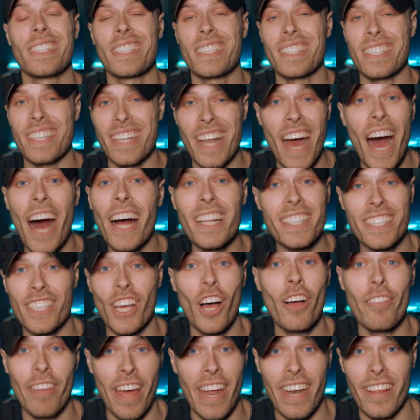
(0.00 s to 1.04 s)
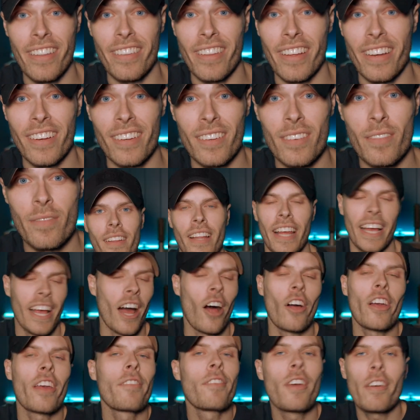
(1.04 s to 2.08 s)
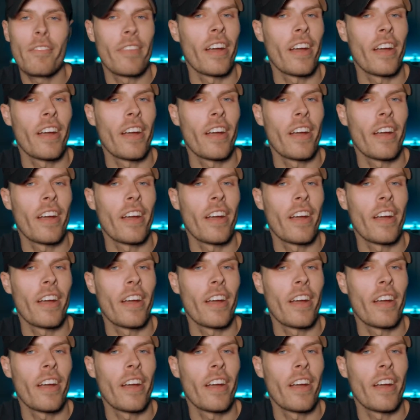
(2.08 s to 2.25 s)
does not solve anything. Like, I'll give you a